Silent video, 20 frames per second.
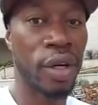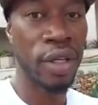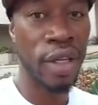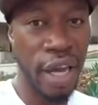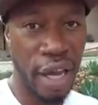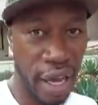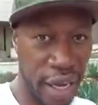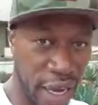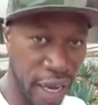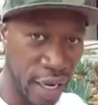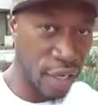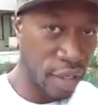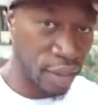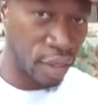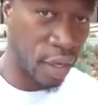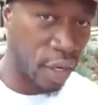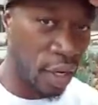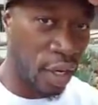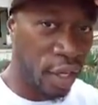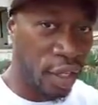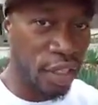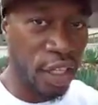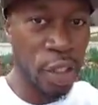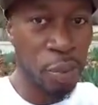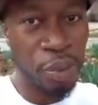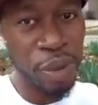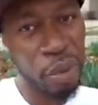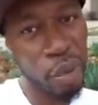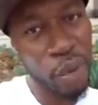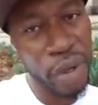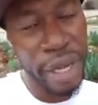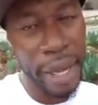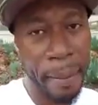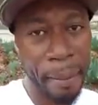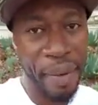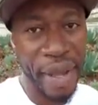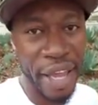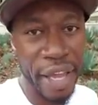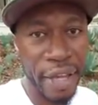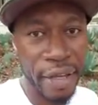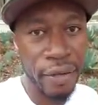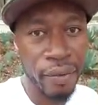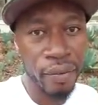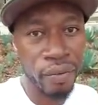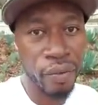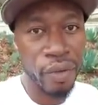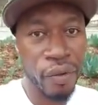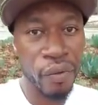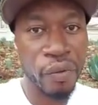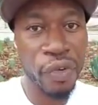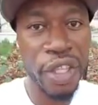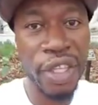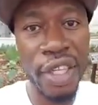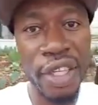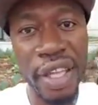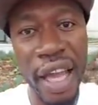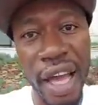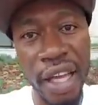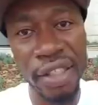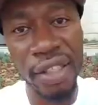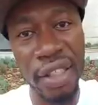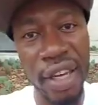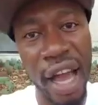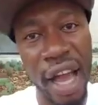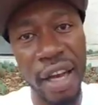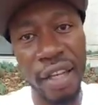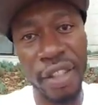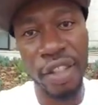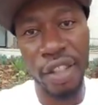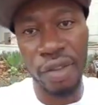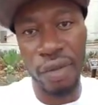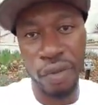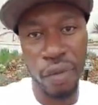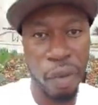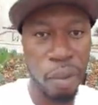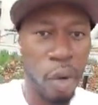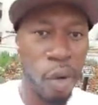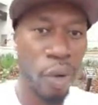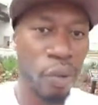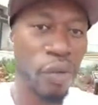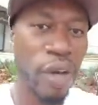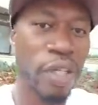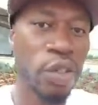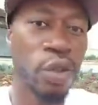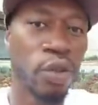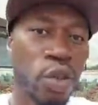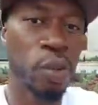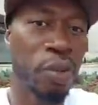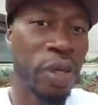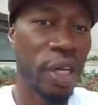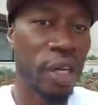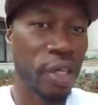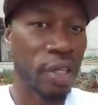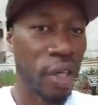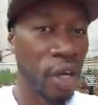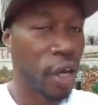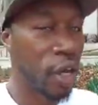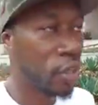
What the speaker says: Yeah, I got it. There's people getting paid $50,000 for motivational speaking.